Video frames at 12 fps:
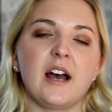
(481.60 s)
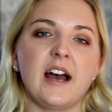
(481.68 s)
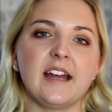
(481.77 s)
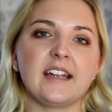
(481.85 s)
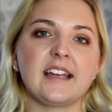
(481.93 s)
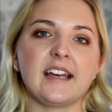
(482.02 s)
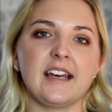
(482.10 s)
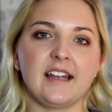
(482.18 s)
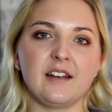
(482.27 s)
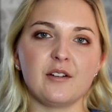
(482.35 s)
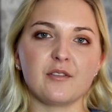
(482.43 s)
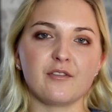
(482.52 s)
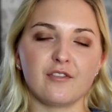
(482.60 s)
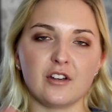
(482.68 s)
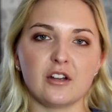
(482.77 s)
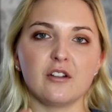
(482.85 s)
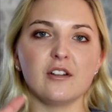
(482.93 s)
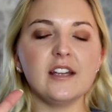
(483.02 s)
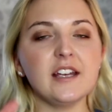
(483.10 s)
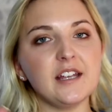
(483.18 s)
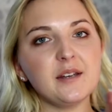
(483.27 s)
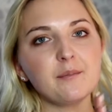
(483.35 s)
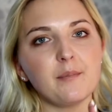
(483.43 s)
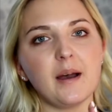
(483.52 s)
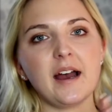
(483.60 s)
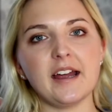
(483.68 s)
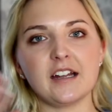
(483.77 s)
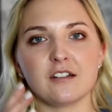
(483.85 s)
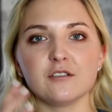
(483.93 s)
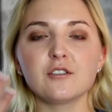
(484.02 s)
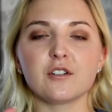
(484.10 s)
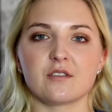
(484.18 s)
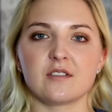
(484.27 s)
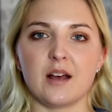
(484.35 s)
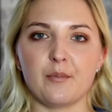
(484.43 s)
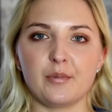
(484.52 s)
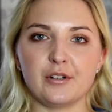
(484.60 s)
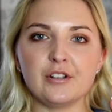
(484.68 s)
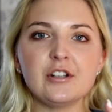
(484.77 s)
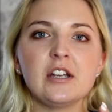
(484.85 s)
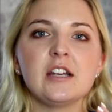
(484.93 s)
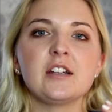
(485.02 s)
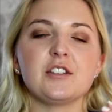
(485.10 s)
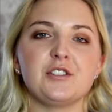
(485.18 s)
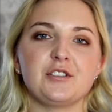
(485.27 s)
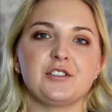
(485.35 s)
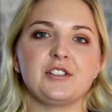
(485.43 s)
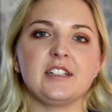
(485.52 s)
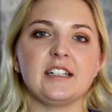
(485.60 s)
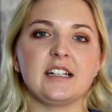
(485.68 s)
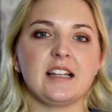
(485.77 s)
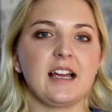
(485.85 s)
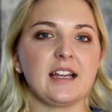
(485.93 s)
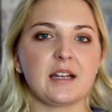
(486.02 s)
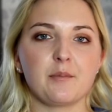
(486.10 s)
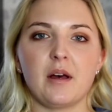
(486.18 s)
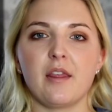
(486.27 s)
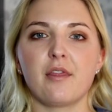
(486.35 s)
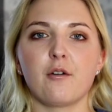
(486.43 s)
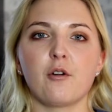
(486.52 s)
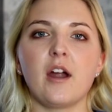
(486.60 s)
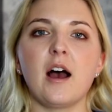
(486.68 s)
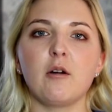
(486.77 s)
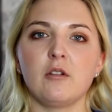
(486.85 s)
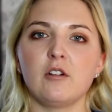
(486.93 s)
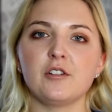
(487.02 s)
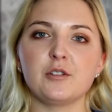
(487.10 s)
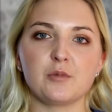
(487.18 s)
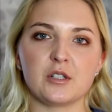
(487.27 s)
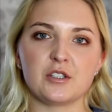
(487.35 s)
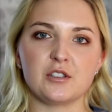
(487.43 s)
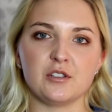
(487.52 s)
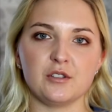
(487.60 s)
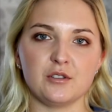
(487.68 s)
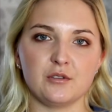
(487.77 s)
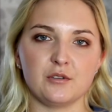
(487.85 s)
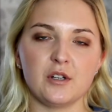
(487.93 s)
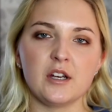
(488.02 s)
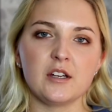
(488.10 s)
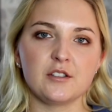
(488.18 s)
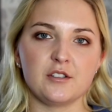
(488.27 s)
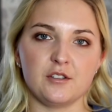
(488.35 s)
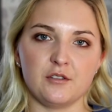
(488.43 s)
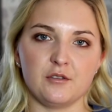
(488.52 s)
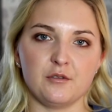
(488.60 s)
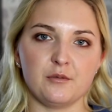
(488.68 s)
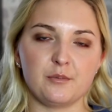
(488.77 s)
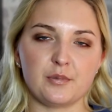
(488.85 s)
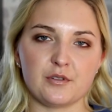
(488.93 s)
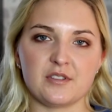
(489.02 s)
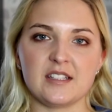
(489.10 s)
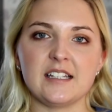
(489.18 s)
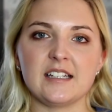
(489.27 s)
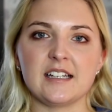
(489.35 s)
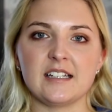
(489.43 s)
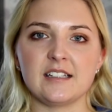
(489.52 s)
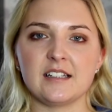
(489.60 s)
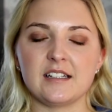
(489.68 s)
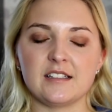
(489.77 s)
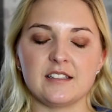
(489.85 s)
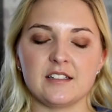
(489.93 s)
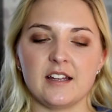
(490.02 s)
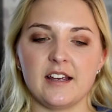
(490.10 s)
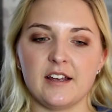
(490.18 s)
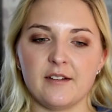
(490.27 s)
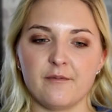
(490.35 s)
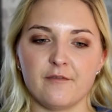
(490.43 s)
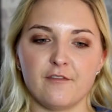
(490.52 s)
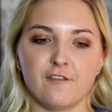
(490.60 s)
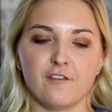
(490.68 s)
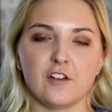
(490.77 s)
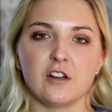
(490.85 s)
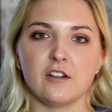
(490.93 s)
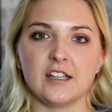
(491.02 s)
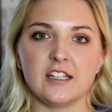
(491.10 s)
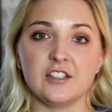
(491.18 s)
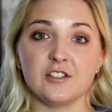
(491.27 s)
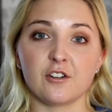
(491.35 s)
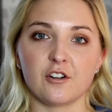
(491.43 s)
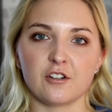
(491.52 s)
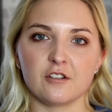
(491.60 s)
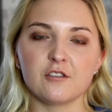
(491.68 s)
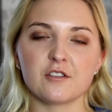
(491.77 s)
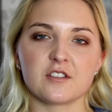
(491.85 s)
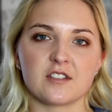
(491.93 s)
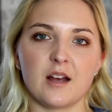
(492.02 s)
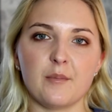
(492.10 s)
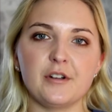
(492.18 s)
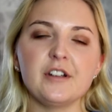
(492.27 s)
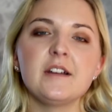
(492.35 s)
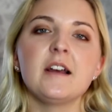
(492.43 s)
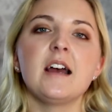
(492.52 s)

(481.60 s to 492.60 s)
I can fill in my glucose number during a month, or how long you want to proceed and fill in your glucose number.